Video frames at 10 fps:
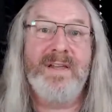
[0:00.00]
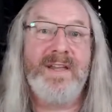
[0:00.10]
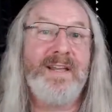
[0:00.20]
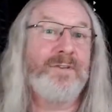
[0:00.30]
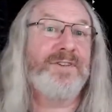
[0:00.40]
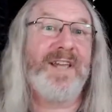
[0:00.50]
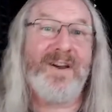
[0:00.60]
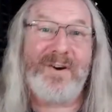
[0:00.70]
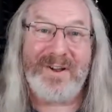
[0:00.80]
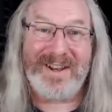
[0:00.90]
Hillsdale
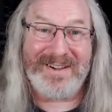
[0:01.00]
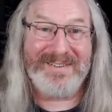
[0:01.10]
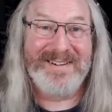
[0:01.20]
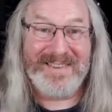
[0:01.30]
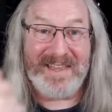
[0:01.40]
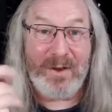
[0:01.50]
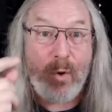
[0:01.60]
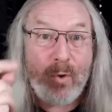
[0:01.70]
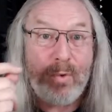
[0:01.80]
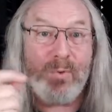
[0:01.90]
Hollow, they're
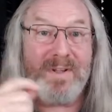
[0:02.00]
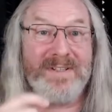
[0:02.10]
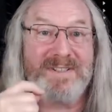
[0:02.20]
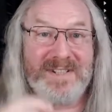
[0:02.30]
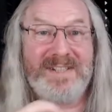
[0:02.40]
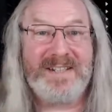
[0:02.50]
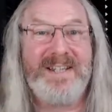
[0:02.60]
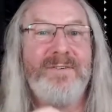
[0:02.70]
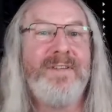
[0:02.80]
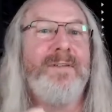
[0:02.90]
all in
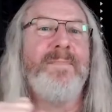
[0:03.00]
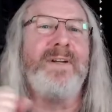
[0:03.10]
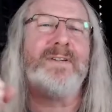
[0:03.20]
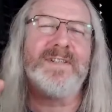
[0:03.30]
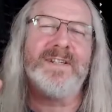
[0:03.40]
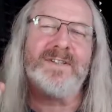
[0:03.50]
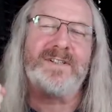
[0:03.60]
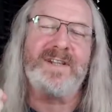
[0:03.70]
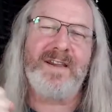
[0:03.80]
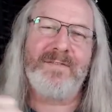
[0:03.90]
6/8 rhythm, because they
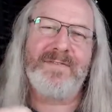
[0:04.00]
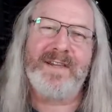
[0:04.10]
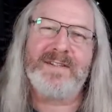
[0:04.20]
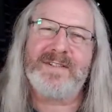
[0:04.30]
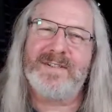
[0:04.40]
just have that,